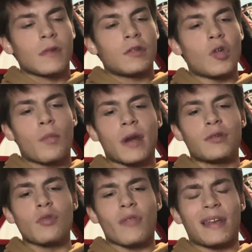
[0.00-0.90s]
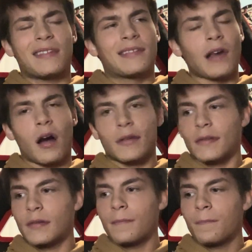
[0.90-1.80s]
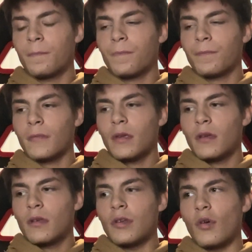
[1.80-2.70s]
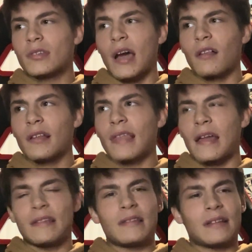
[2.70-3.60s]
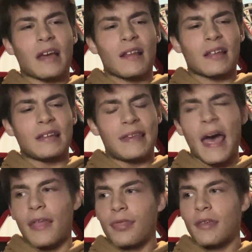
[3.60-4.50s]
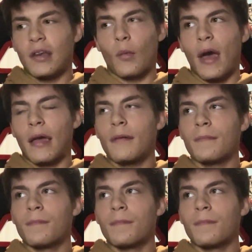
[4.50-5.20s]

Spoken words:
but I do know that it sucks. It's kind of like that. It's kind of like a death in a way.